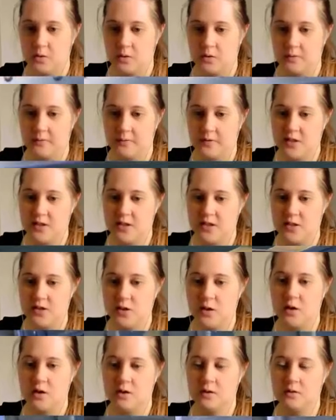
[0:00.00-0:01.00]
fishing uh,
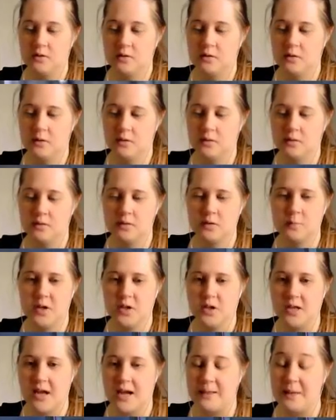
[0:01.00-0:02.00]
uh spots?
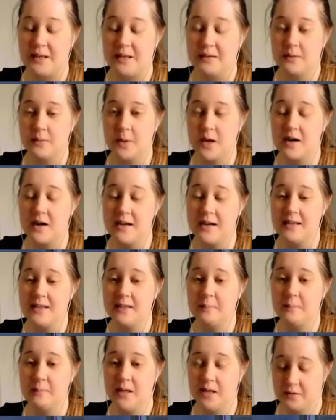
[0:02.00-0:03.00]
I mean, we are in
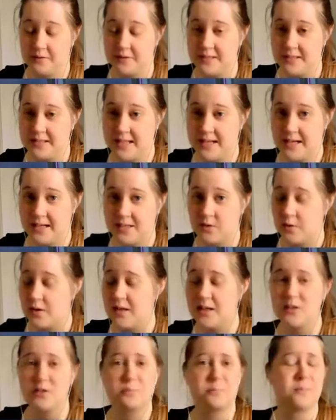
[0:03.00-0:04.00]
the middle of the city, so
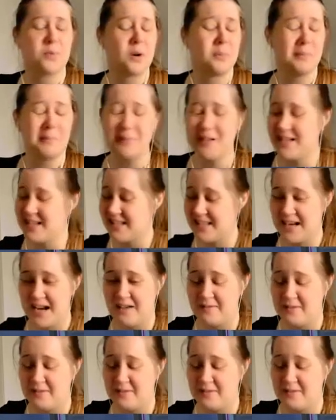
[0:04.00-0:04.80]
he do probably doesn't have